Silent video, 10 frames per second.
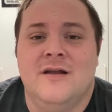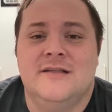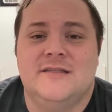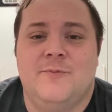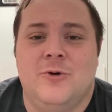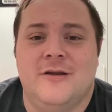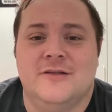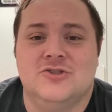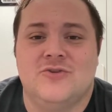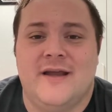to put in
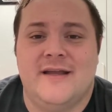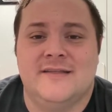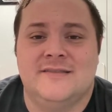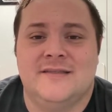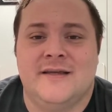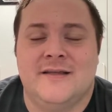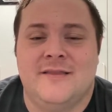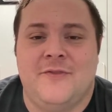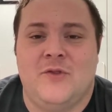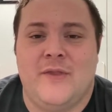trades like
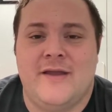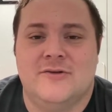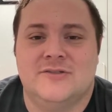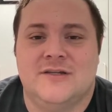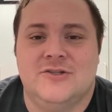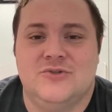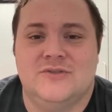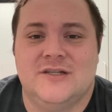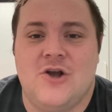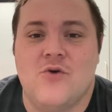that the Lakers could use
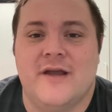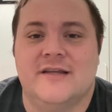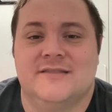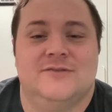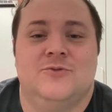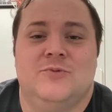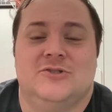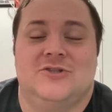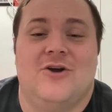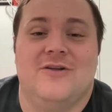to go get a
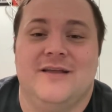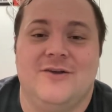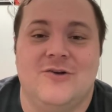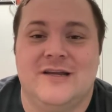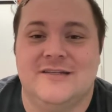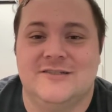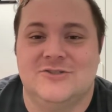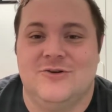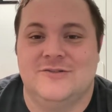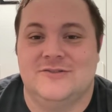superstar, like go get a
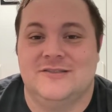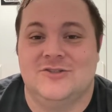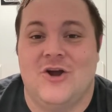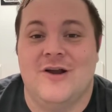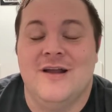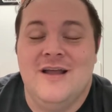disgruntled star.